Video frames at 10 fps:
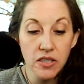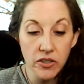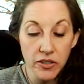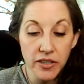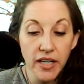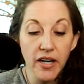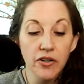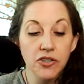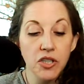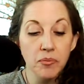clearing
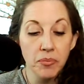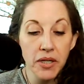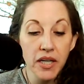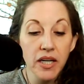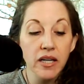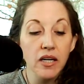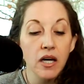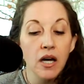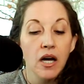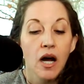energy, being
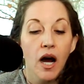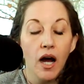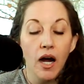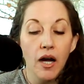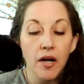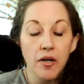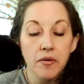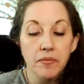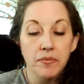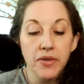
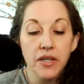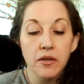um,